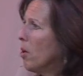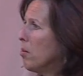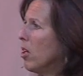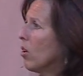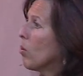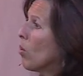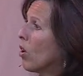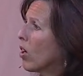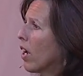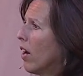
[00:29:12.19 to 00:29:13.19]
Maybe your
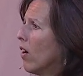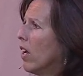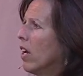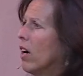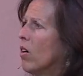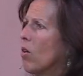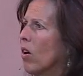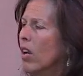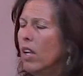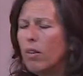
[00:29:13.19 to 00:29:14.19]
work area
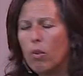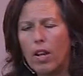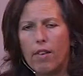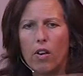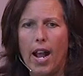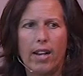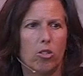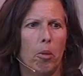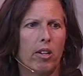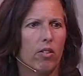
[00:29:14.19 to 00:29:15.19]
or whatever
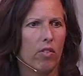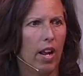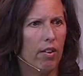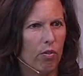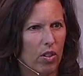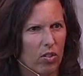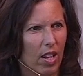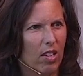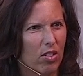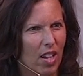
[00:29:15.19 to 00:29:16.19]
aspect of life feels
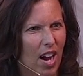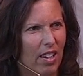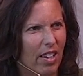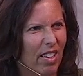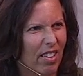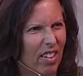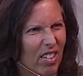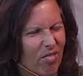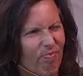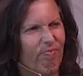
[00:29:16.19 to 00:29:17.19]
like it's got like a
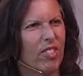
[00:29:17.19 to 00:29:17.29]
little